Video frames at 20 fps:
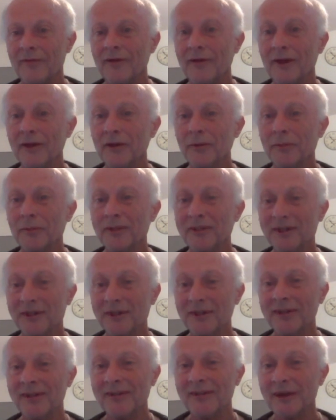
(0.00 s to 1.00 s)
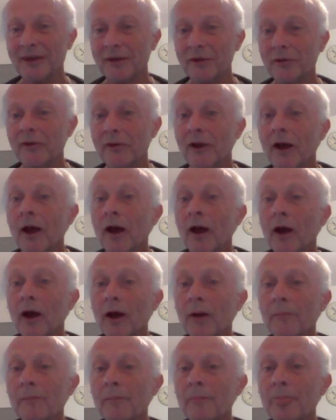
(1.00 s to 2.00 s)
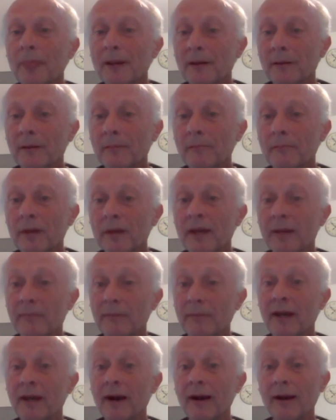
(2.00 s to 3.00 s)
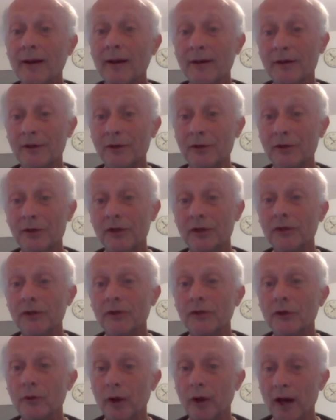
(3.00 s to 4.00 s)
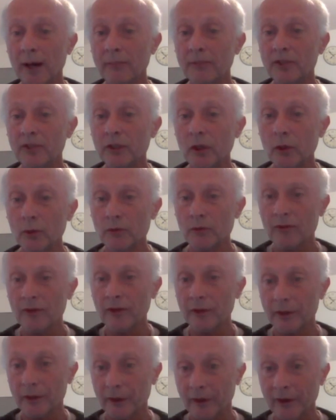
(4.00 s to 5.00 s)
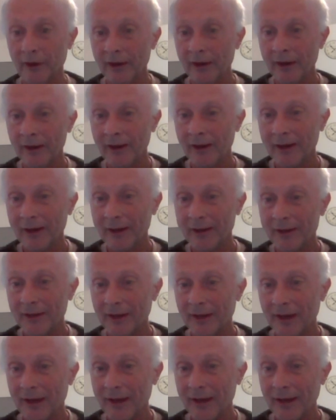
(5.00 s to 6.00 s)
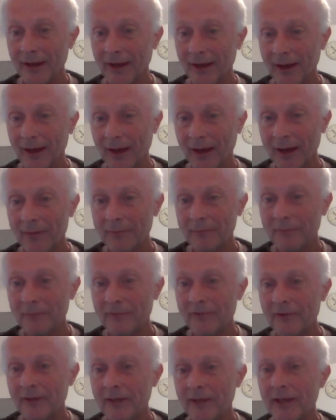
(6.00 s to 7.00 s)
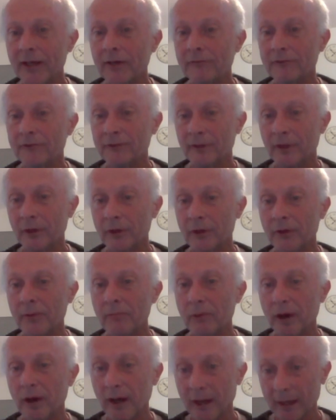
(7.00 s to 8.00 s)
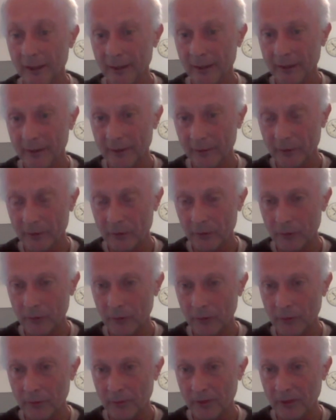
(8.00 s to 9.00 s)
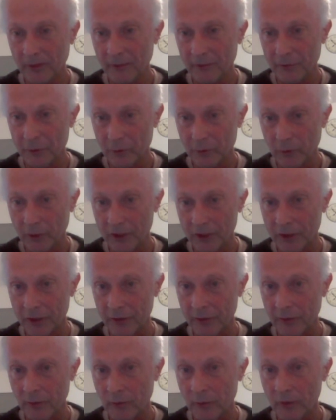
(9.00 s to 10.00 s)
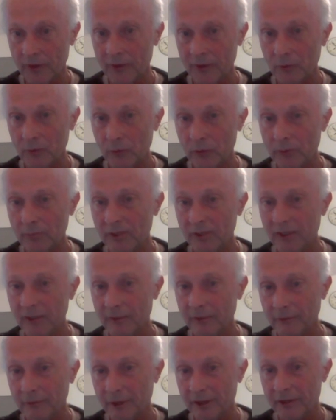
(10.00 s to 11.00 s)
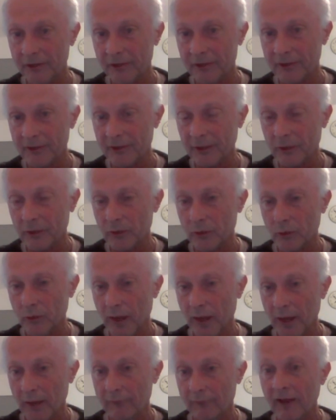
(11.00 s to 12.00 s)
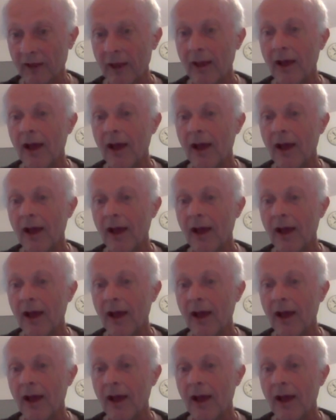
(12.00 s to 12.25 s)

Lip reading: Thank you. Thank you. May I, I'm a slow thinker, and I'm thinking of a reply to the previous question. What would be very interesting to have?